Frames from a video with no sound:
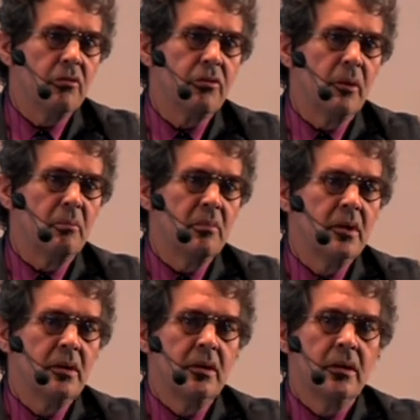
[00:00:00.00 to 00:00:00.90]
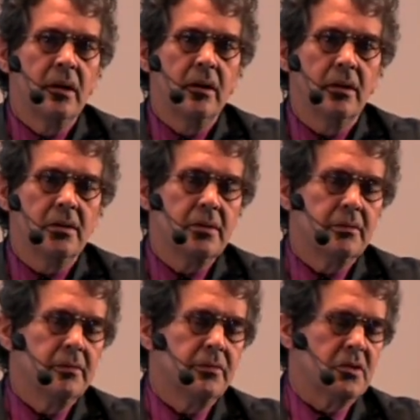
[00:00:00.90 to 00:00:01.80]
from, uh,
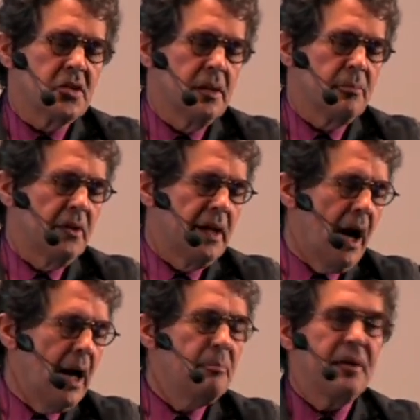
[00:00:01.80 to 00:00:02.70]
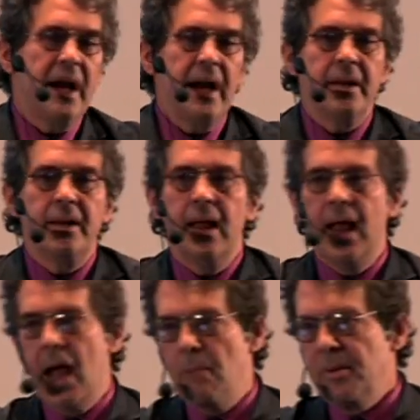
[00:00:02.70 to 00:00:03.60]
for example, an iPad
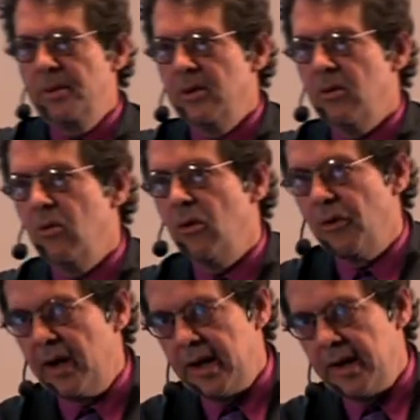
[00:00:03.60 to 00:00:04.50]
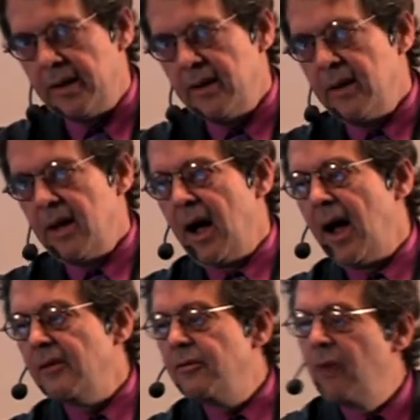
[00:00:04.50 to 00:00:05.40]
app or a
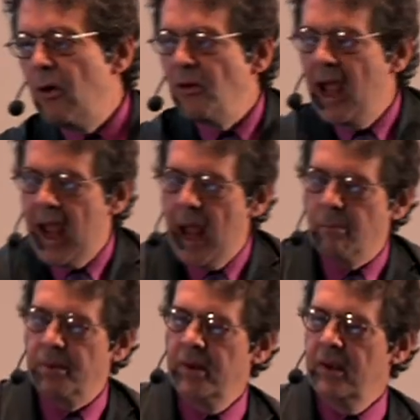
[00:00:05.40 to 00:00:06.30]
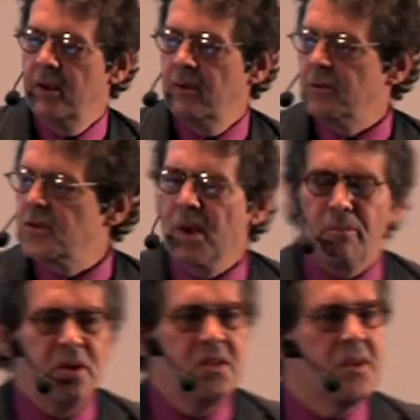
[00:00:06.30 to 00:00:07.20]
iPhone app. For
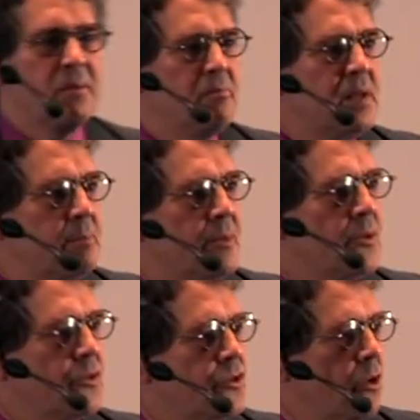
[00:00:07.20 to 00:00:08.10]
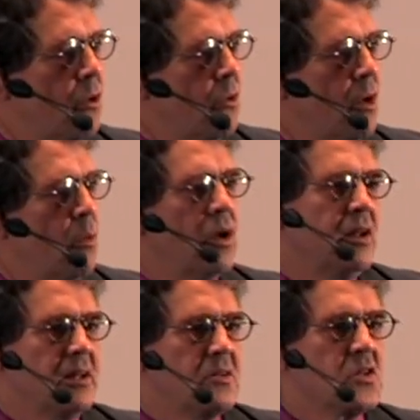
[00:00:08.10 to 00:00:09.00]
some reason, people show a
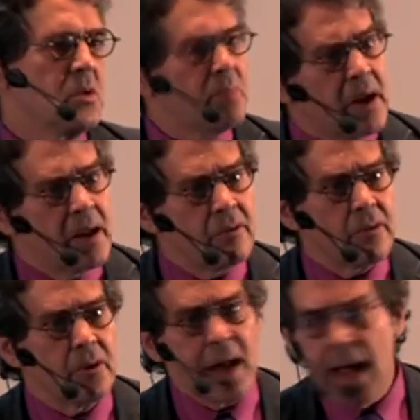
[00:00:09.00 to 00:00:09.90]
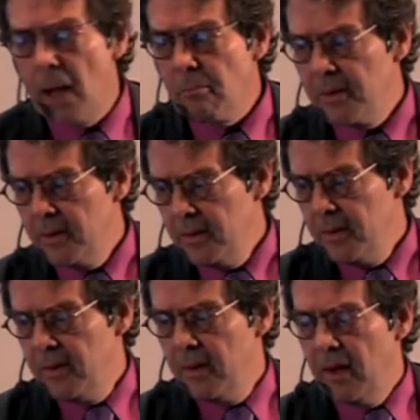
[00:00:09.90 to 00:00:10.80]
willingness to pay for an app
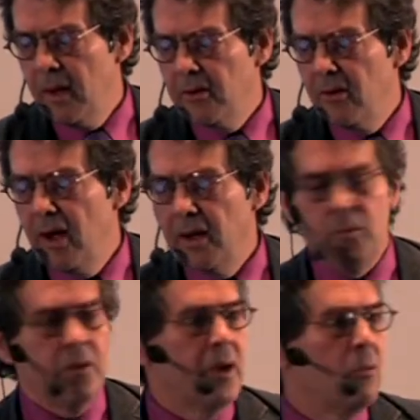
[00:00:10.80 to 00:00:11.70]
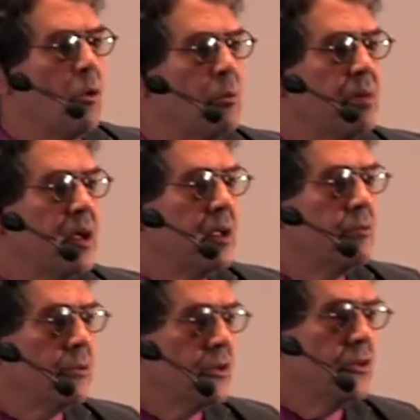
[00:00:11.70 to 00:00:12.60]
online where they won't pay
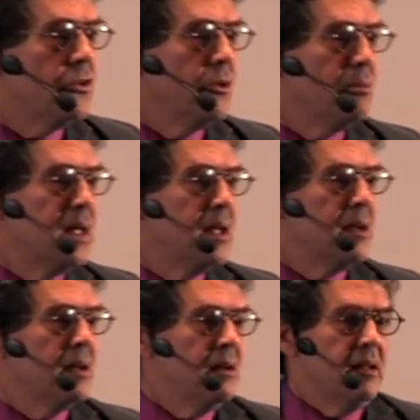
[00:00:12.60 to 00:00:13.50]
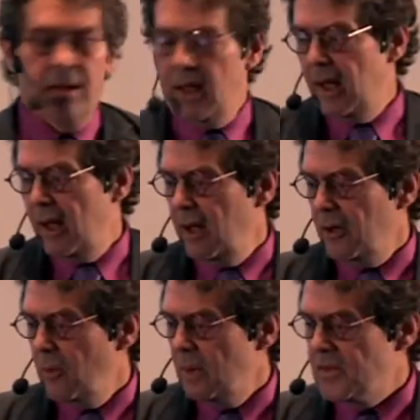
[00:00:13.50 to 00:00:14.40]
for digital media uh, on
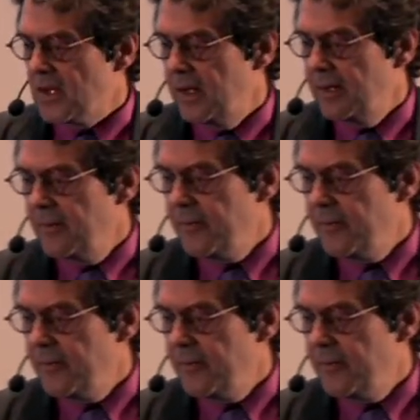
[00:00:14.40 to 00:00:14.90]
a website.